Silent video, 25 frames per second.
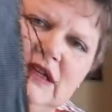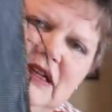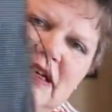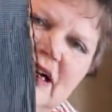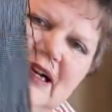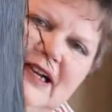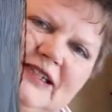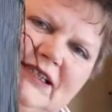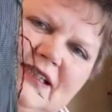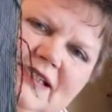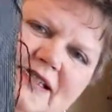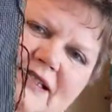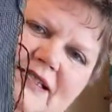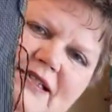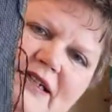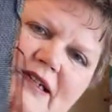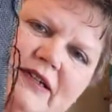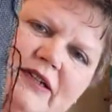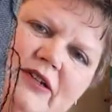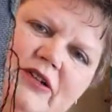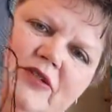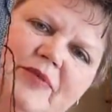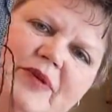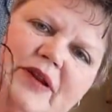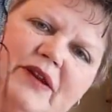I just did a
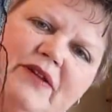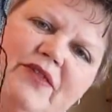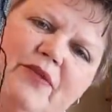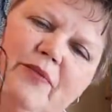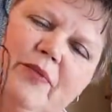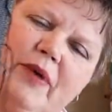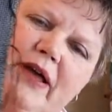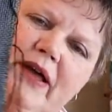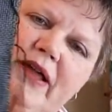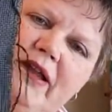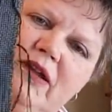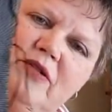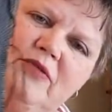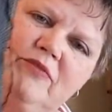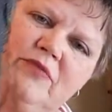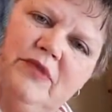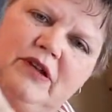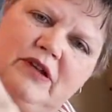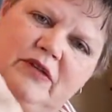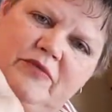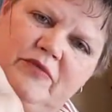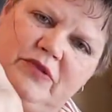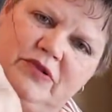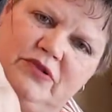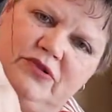little bit of the bottom and
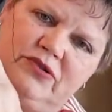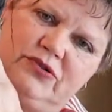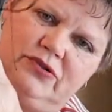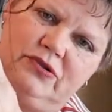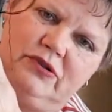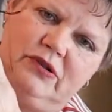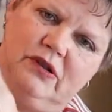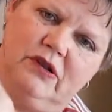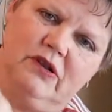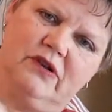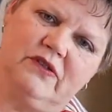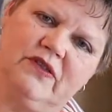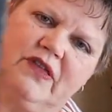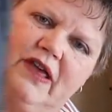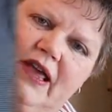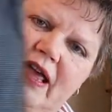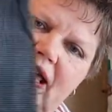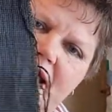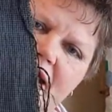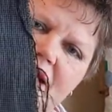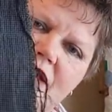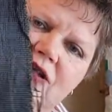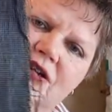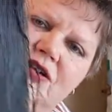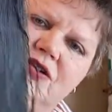I've been doing along the
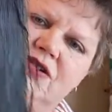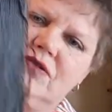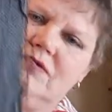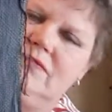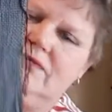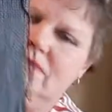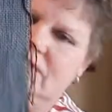edge.